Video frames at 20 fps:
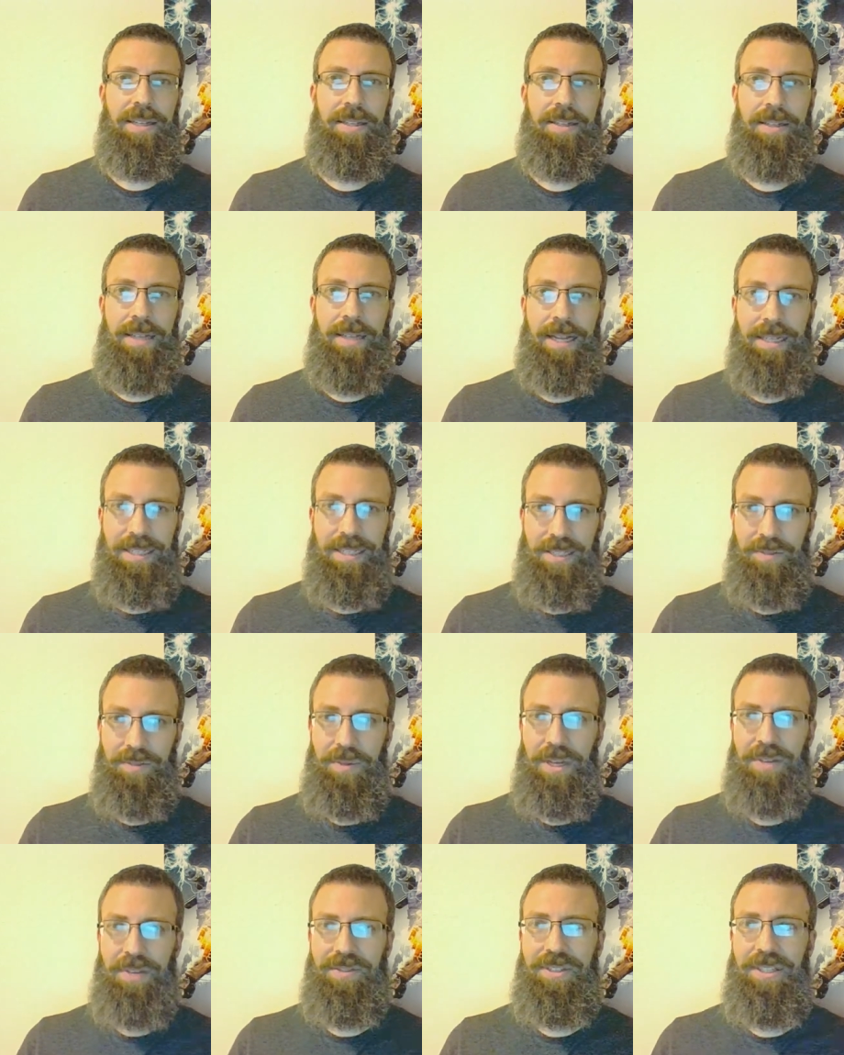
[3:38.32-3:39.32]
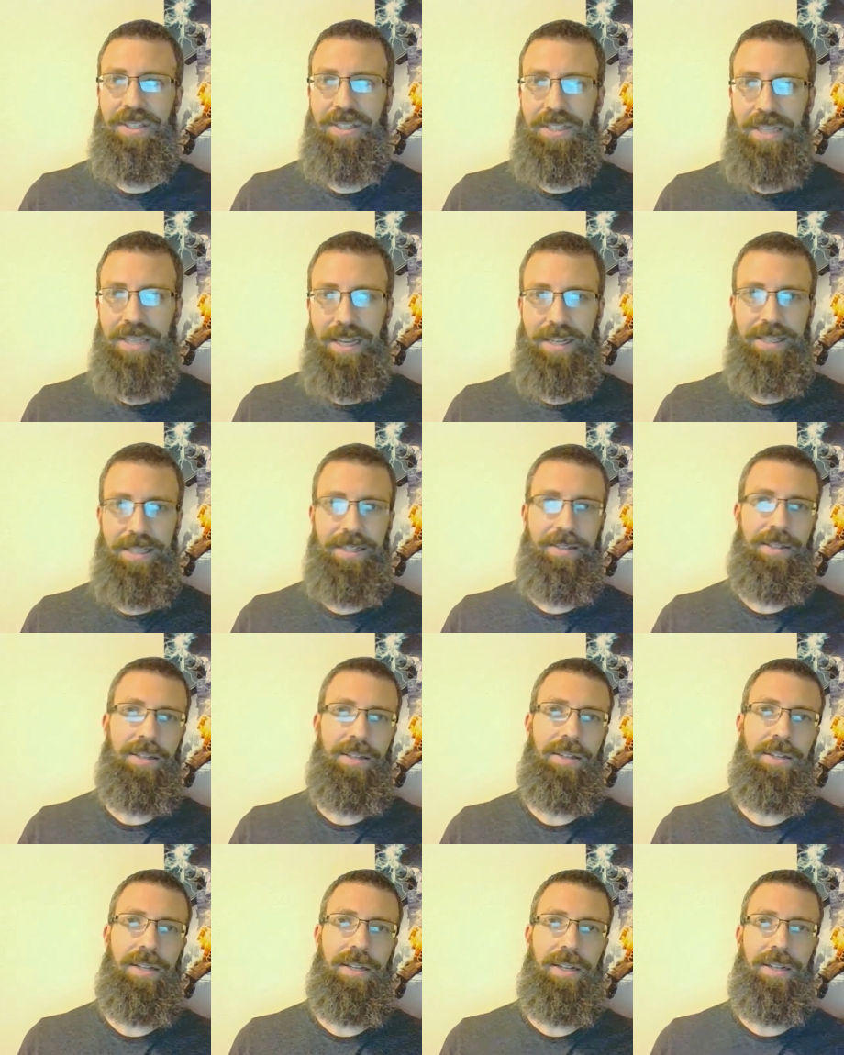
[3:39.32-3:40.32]
next we have setting.
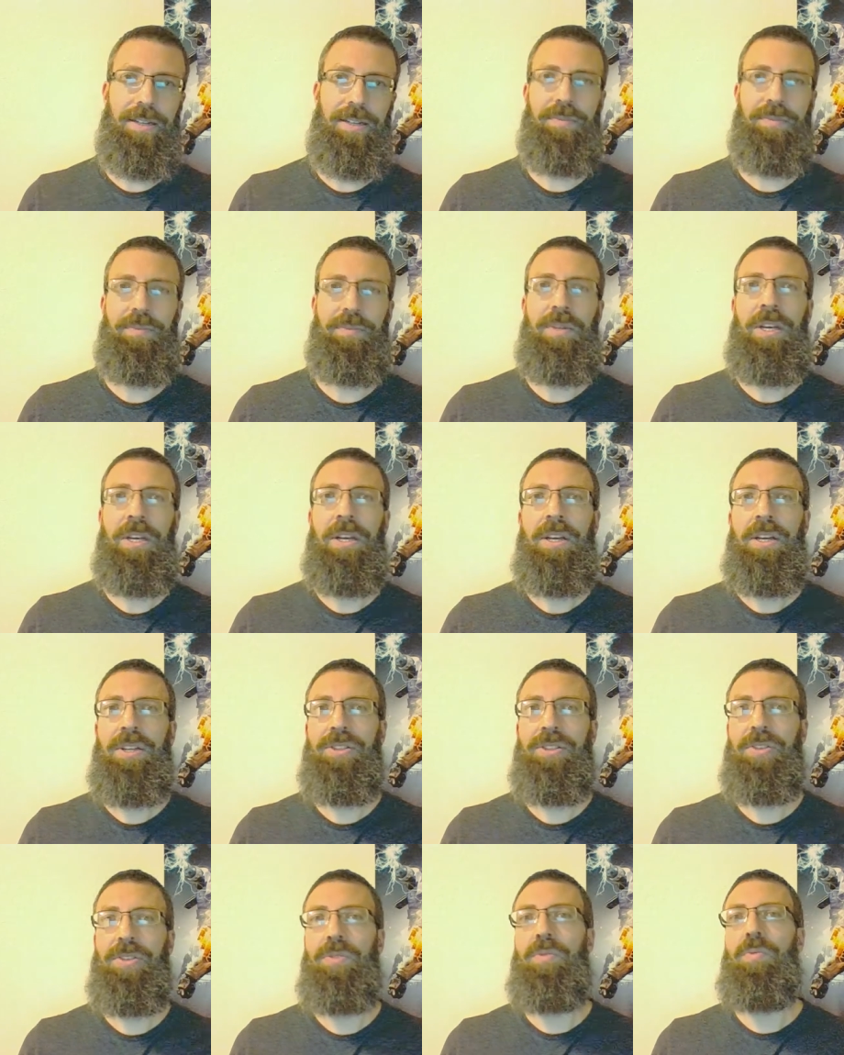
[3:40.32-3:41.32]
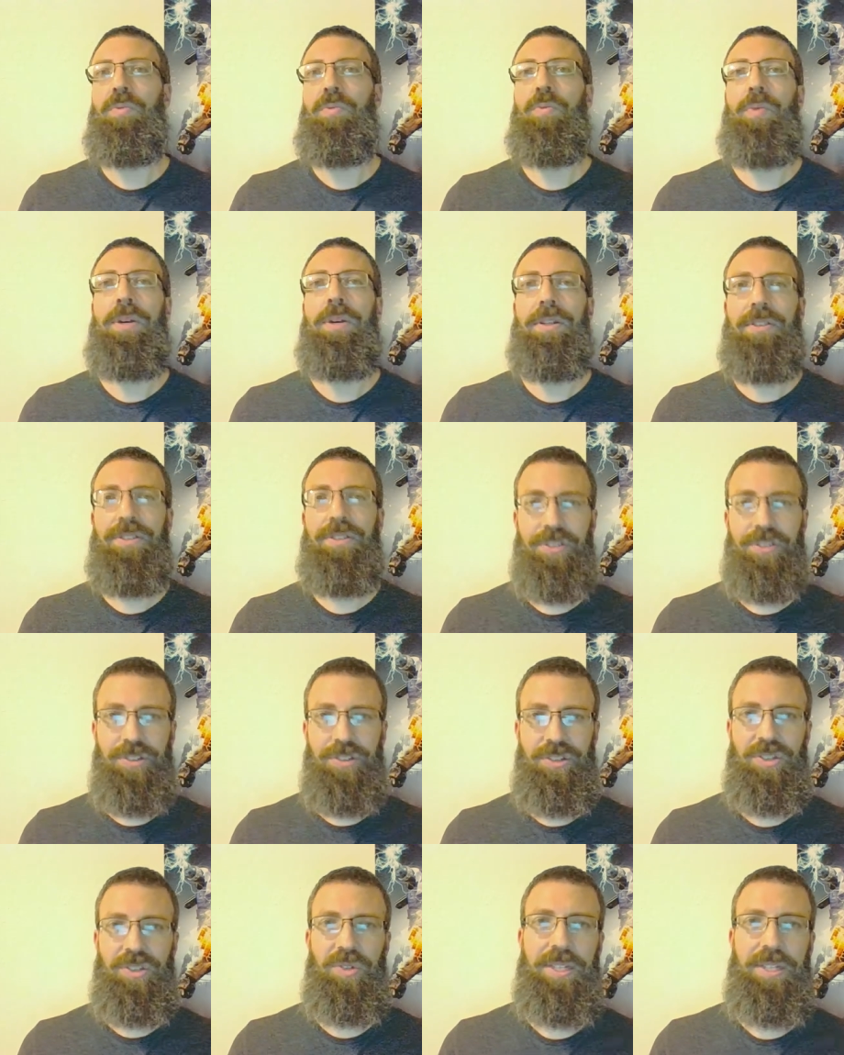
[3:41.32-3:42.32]
So where does your
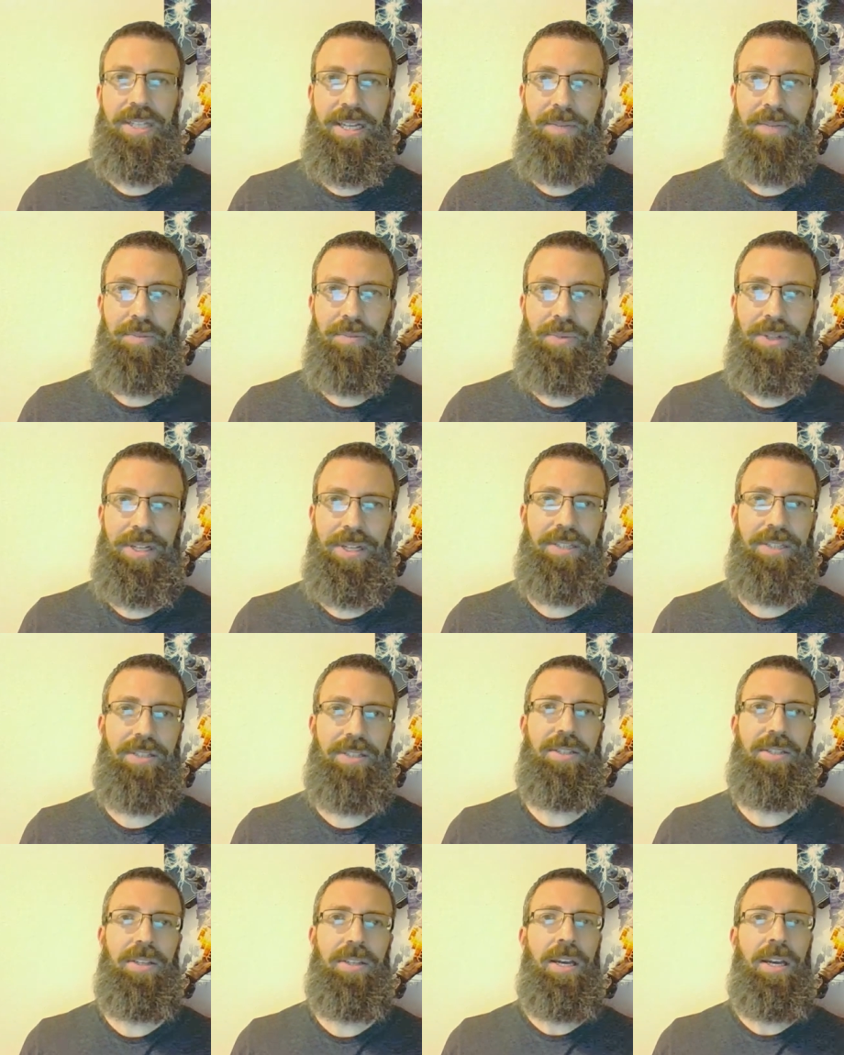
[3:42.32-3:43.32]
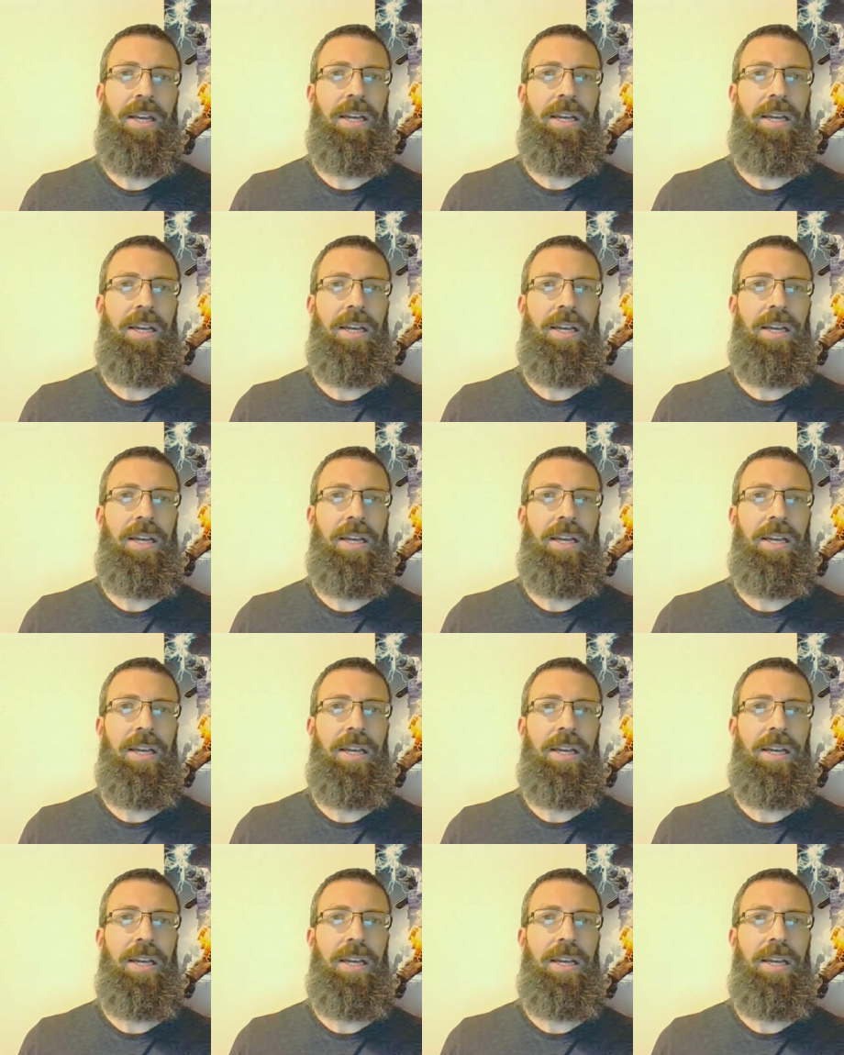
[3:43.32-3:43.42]
story take place?